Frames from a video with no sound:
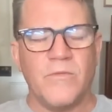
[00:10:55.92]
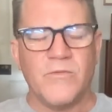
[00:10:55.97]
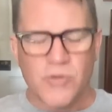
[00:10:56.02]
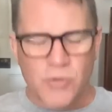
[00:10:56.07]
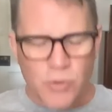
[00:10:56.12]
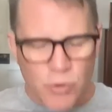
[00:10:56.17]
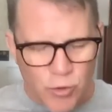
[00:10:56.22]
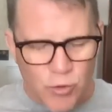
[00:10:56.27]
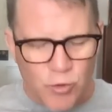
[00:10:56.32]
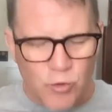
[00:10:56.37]

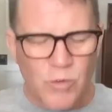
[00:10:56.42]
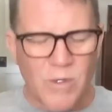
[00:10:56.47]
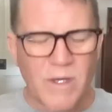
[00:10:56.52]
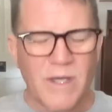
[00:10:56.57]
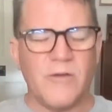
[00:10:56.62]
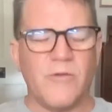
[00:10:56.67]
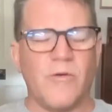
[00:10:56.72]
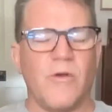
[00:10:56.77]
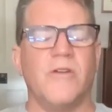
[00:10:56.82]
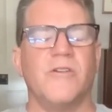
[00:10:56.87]
true
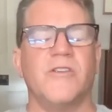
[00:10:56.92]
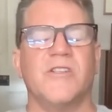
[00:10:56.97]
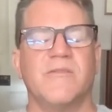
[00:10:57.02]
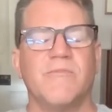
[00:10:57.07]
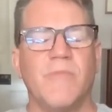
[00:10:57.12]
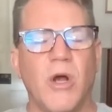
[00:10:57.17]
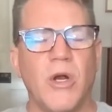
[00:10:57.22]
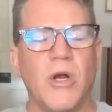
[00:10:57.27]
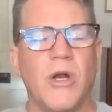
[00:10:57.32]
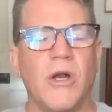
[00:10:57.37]
and who are
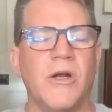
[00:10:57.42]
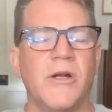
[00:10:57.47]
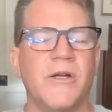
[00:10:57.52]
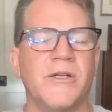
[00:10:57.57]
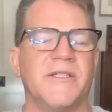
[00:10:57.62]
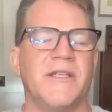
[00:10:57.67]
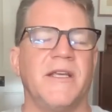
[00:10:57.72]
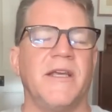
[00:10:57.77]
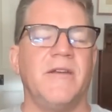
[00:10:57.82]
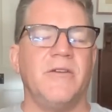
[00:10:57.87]

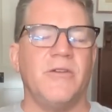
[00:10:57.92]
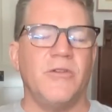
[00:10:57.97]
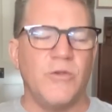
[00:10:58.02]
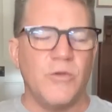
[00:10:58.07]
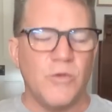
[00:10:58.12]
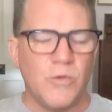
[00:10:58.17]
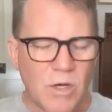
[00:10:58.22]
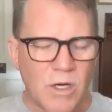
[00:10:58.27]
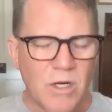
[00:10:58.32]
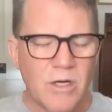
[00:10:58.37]
smart and
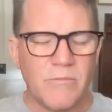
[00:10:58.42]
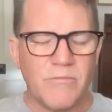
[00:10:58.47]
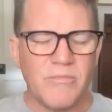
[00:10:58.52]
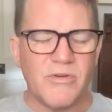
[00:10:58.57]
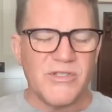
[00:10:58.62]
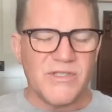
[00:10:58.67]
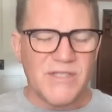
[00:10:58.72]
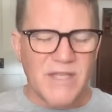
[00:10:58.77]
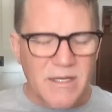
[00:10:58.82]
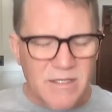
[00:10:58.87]
who are
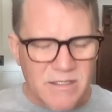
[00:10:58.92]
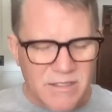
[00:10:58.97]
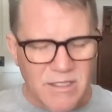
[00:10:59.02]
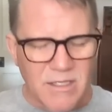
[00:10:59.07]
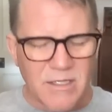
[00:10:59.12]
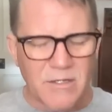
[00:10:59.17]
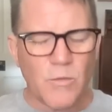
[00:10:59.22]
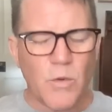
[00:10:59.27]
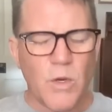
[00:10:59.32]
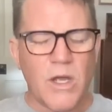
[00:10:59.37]

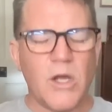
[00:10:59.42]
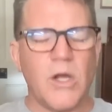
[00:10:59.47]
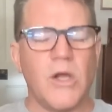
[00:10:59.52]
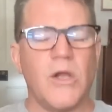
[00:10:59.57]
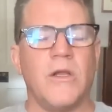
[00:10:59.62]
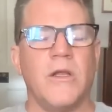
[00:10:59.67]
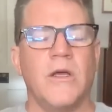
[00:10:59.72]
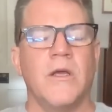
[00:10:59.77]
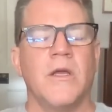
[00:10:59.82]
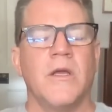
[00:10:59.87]
presenting
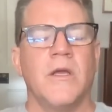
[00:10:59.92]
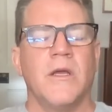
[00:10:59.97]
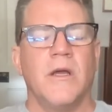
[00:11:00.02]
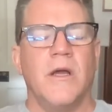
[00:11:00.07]
well